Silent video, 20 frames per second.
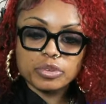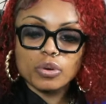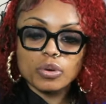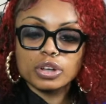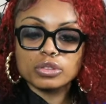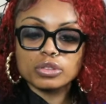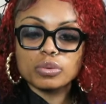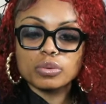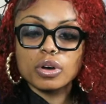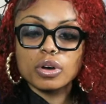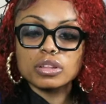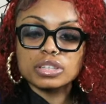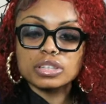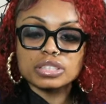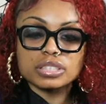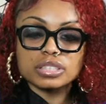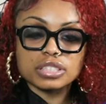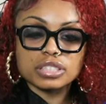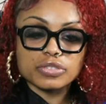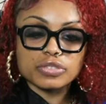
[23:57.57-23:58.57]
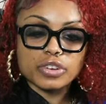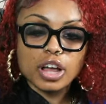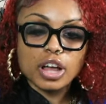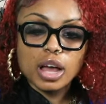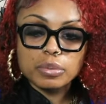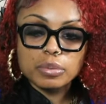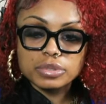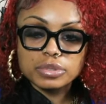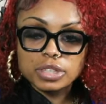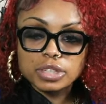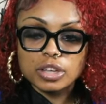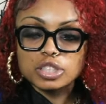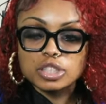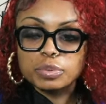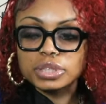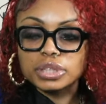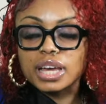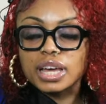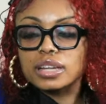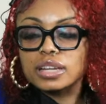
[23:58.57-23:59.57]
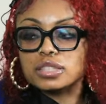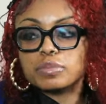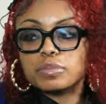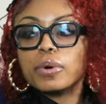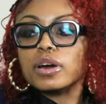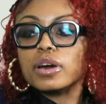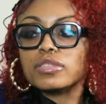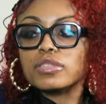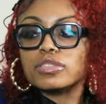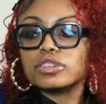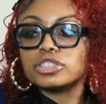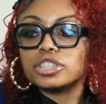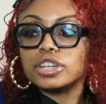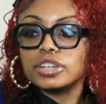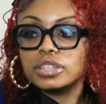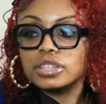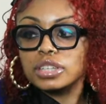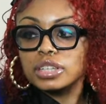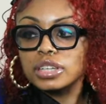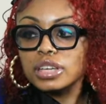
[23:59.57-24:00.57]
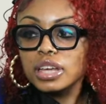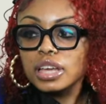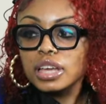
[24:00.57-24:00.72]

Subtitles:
going through all these different obstacles. But that is a part of the journey.